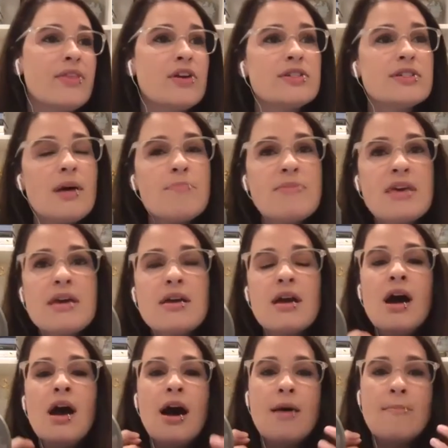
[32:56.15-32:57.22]
There's something
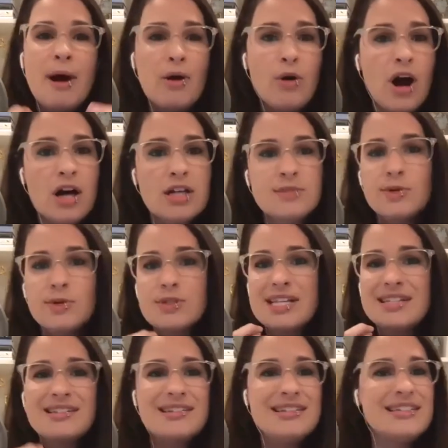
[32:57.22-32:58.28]
about Cosmos
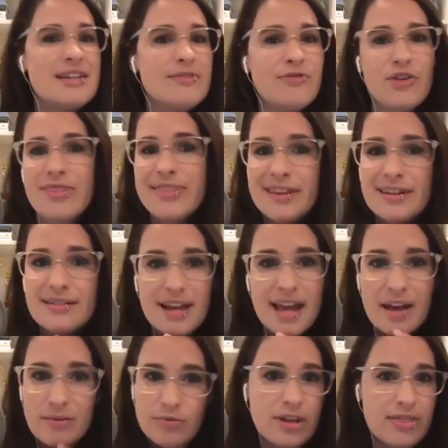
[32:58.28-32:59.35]
that's different than
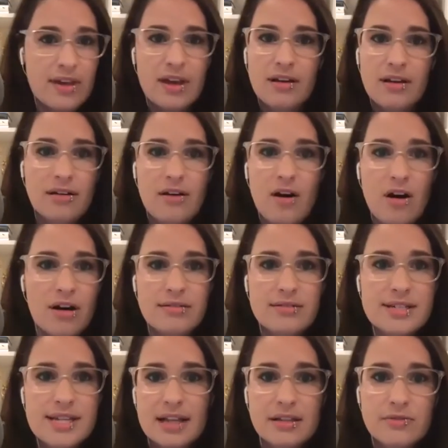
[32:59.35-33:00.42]
everything on
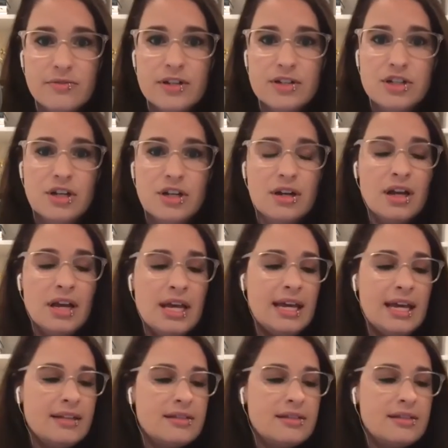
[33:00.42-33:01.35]
television. It's